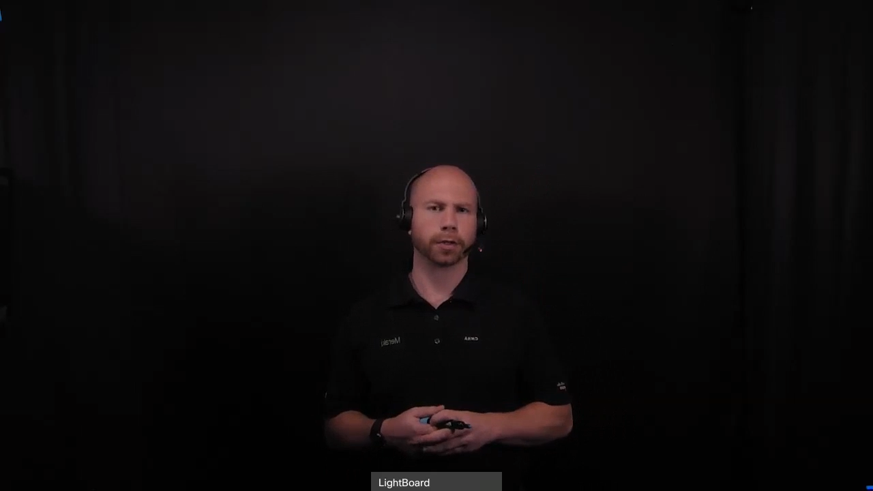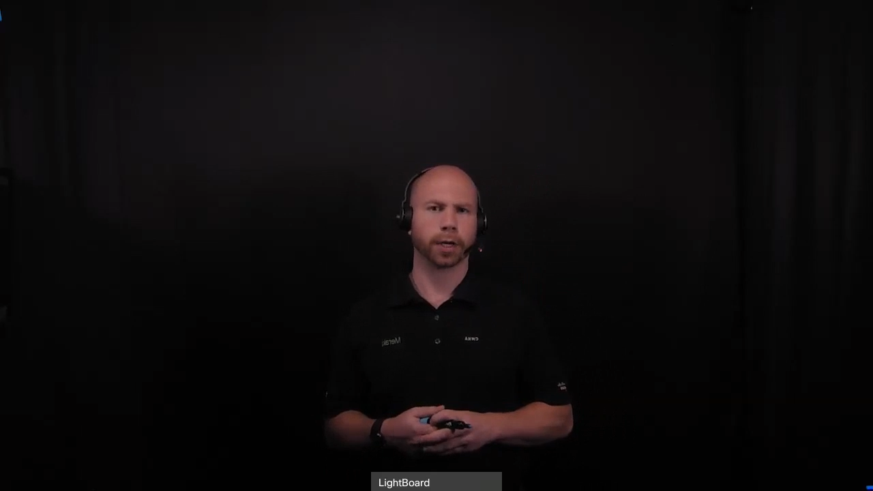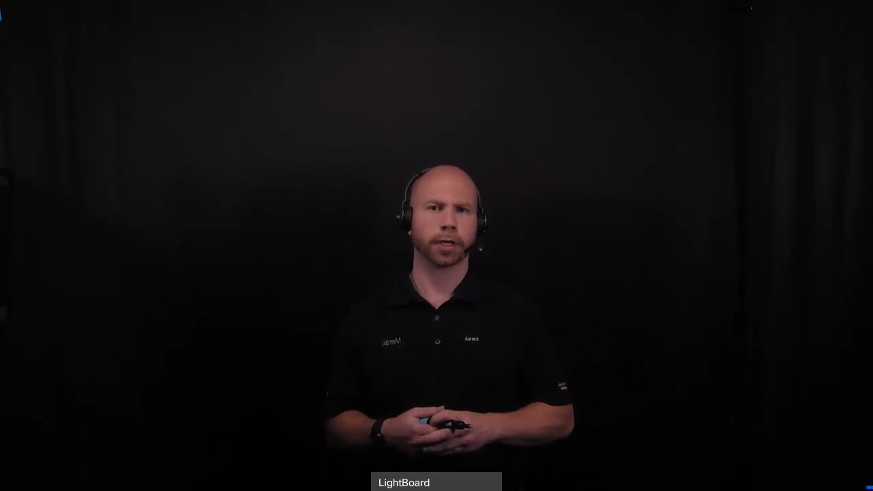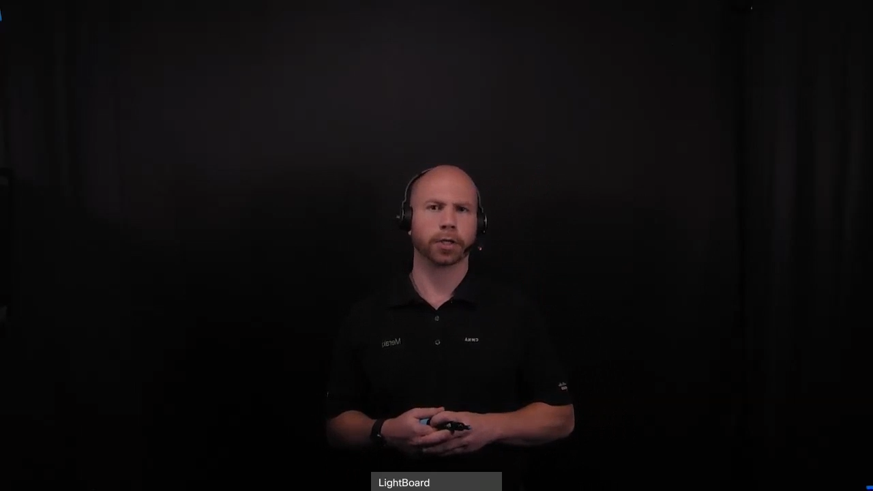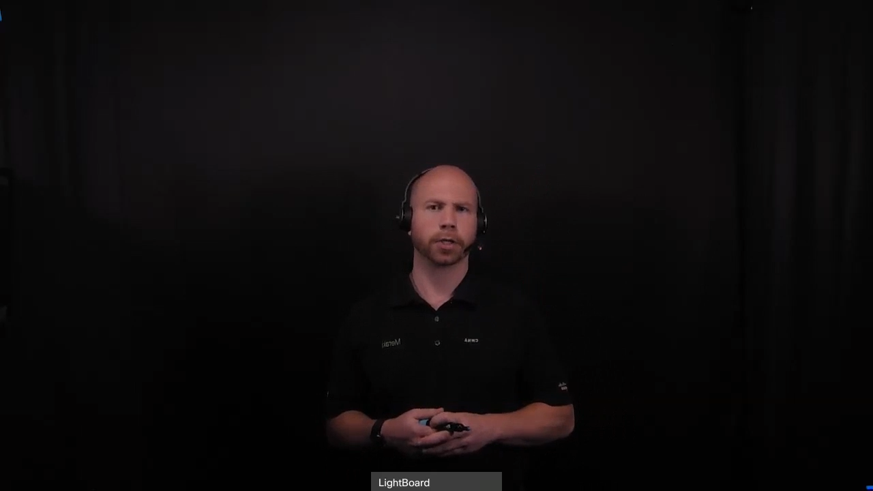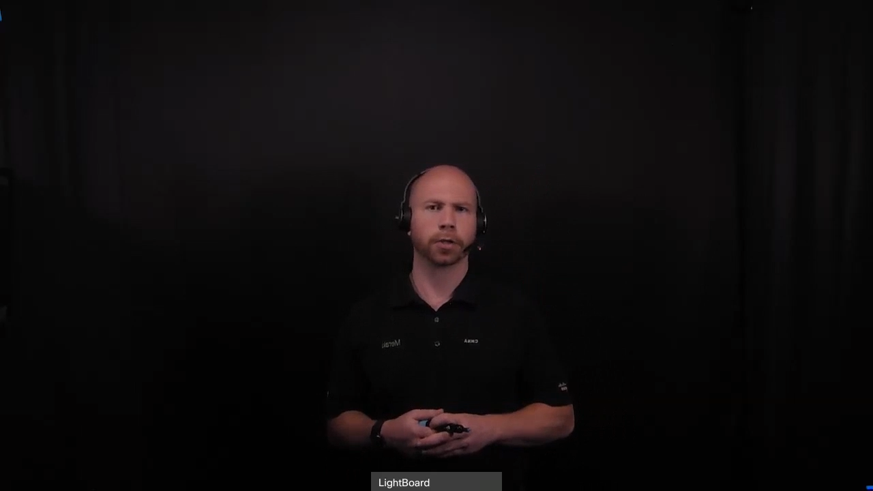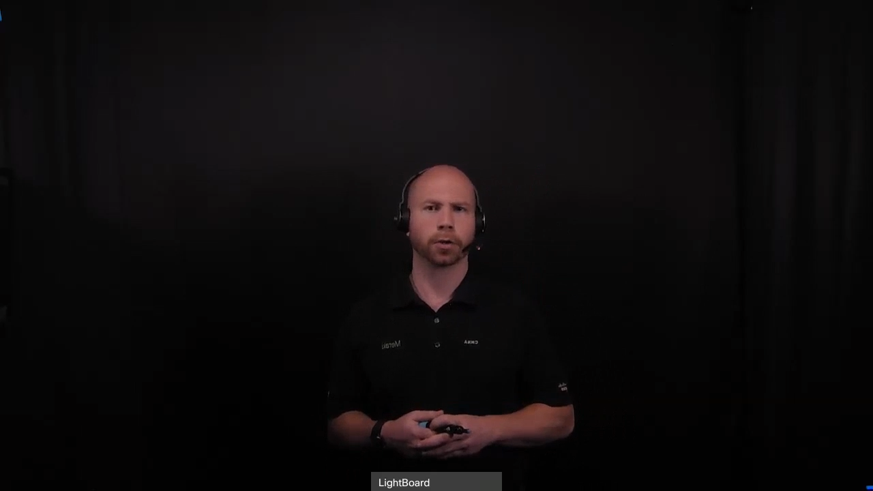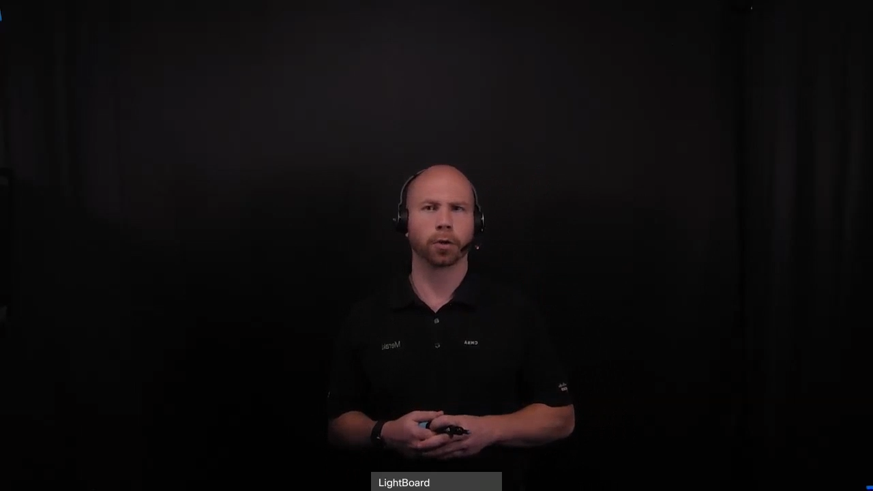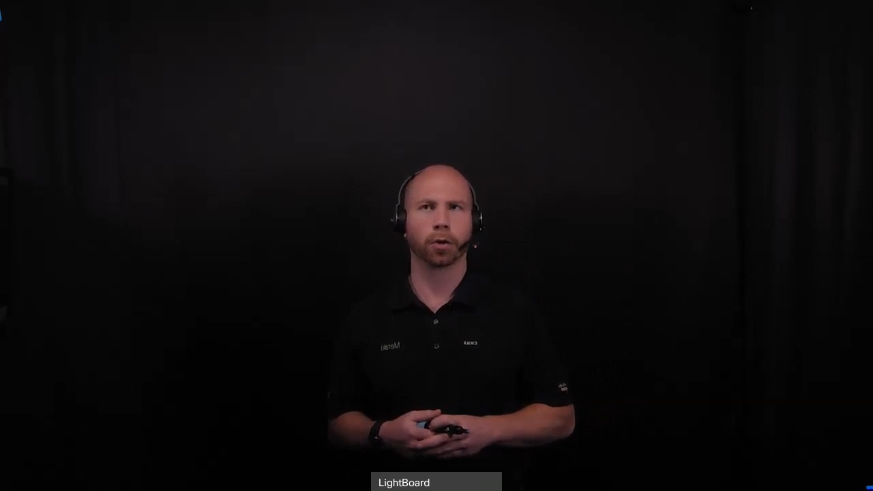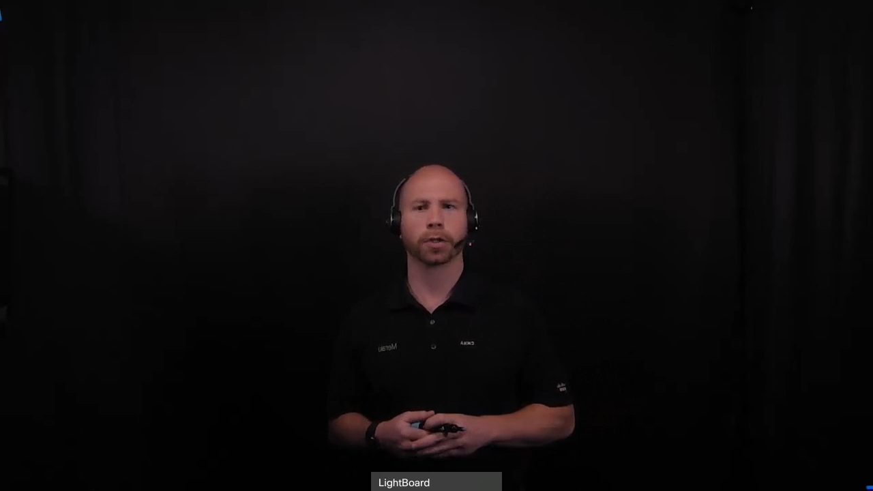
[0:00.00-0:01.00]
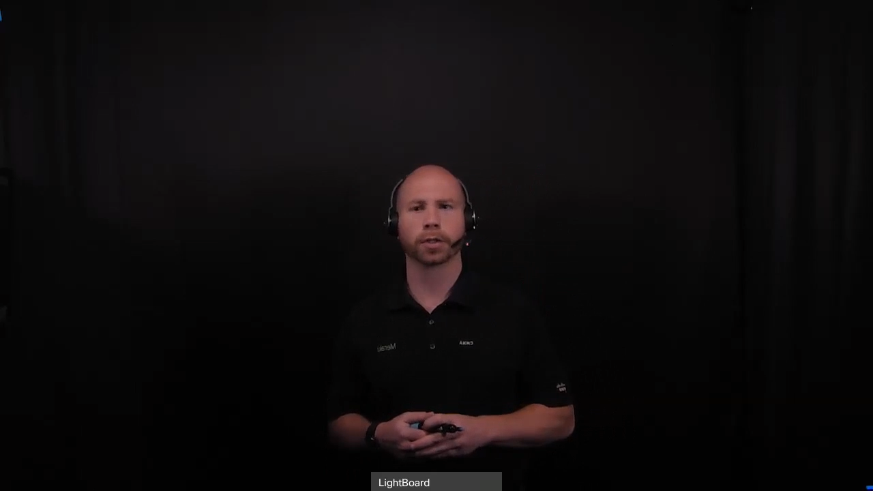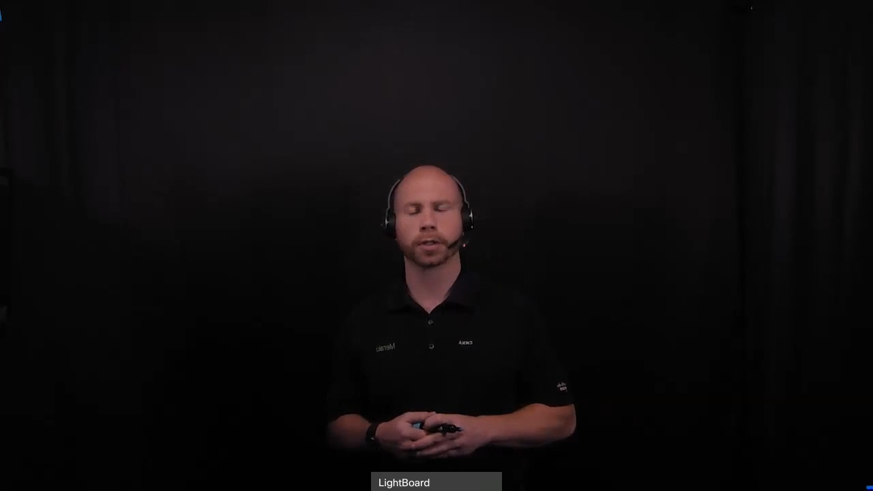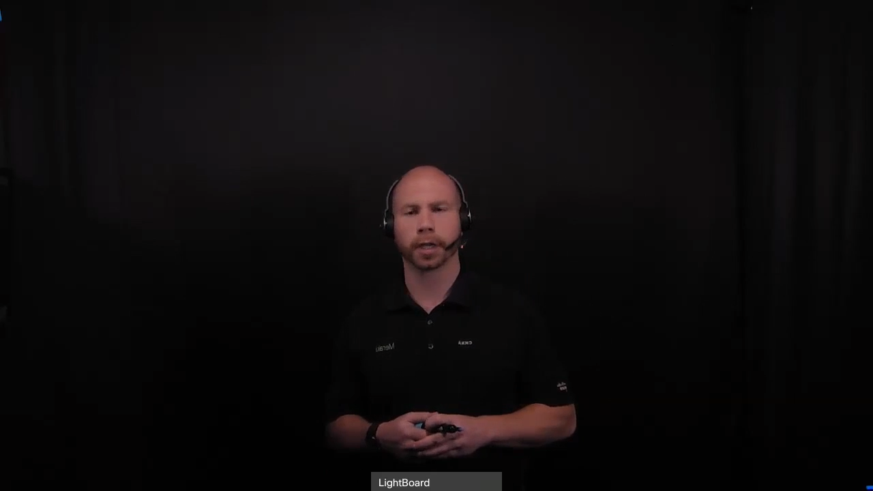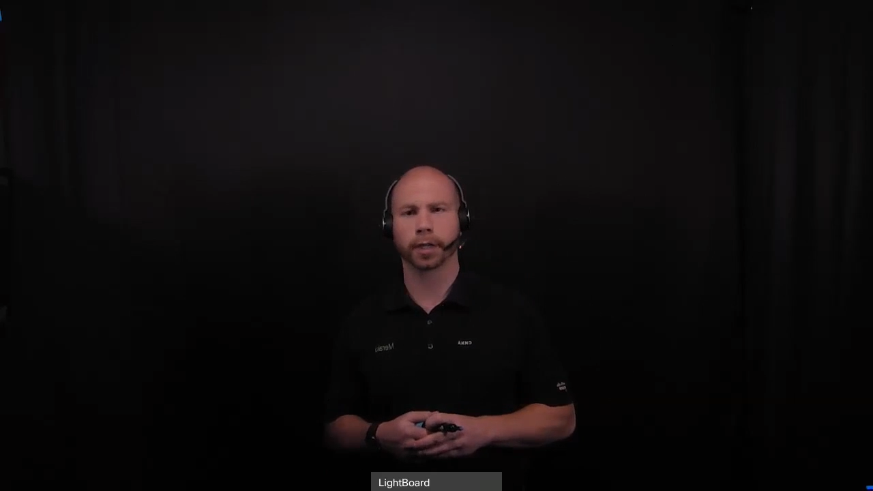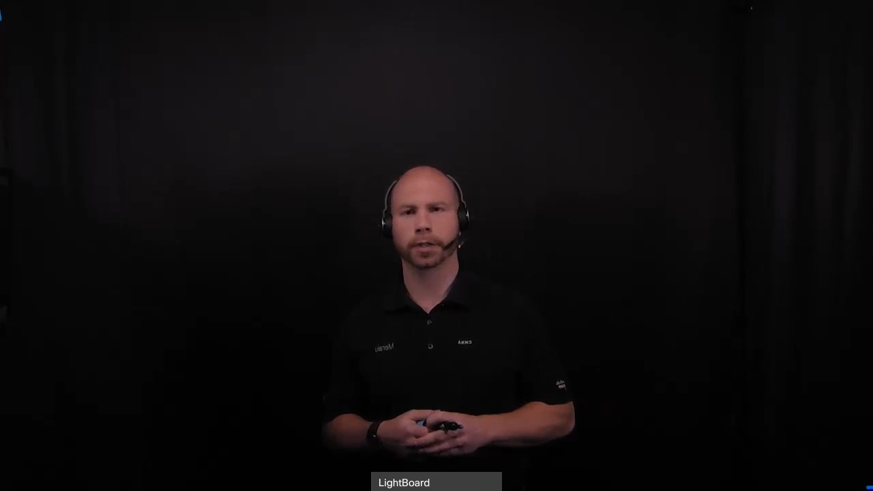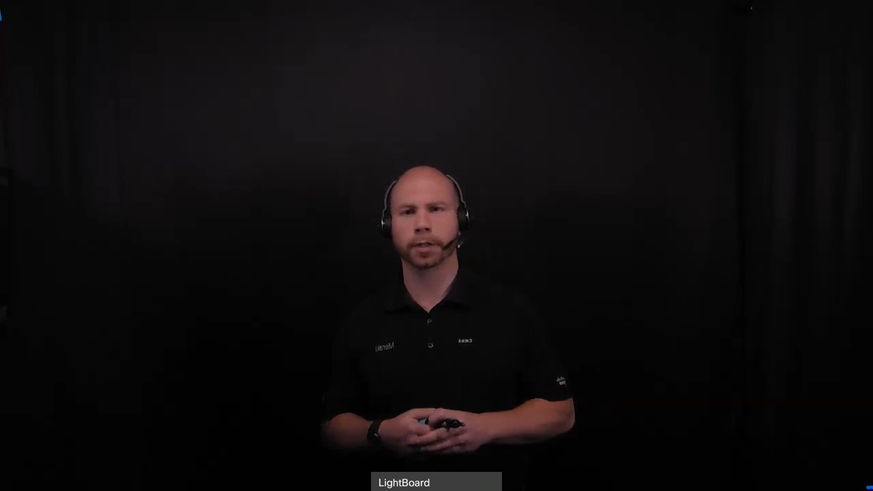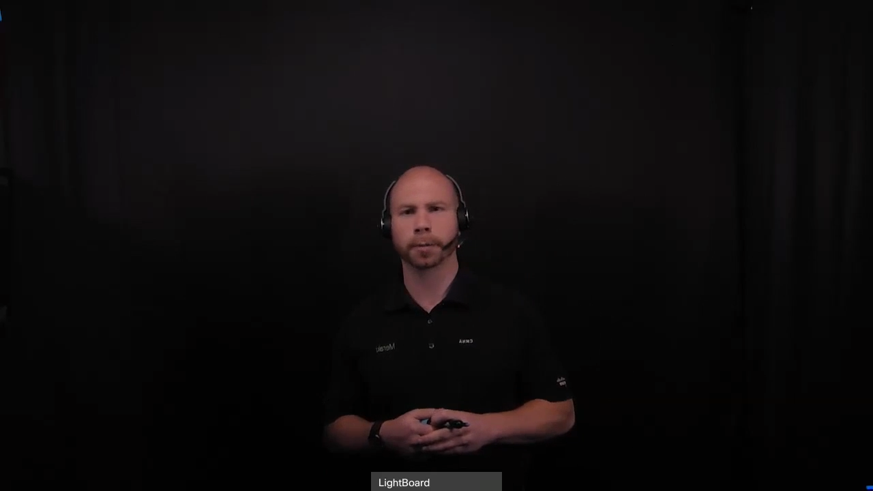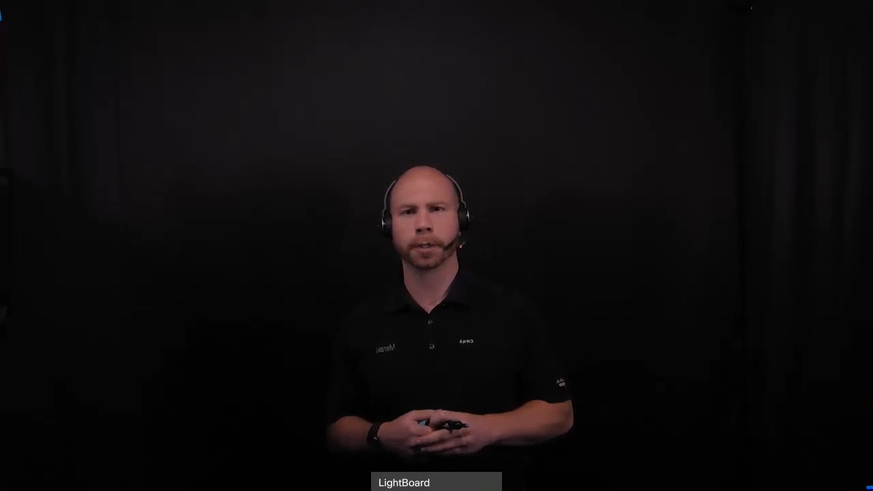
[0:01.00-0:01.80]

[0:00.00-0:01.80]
Edge, or SASE.